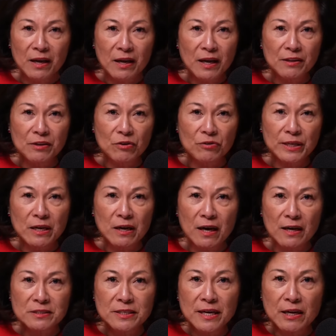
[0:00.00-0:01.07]
And the only
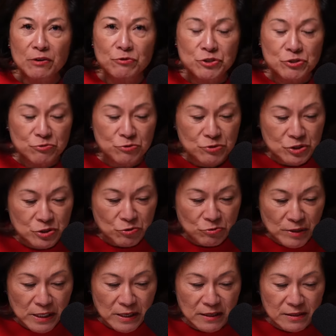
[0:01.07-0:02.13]
contact was through
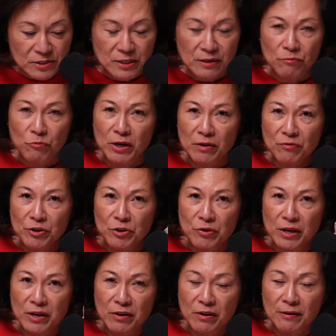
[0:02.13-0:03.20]
screens and whatever you
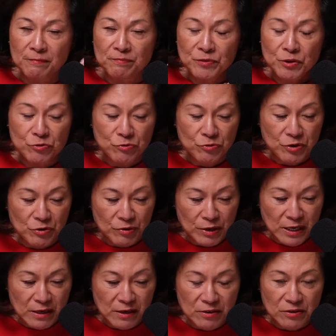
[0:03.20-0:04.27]
hear through your
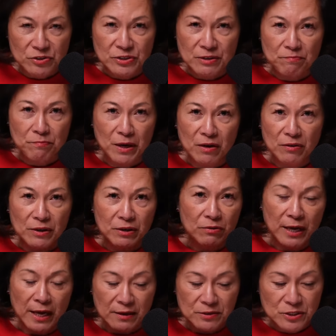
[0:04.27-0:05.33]
ears, and barely you
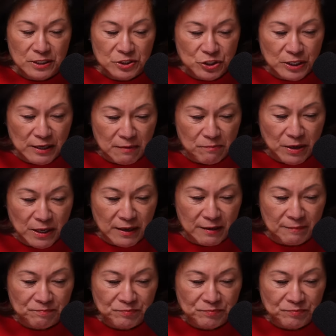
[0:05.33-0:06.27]
can't touch anybody.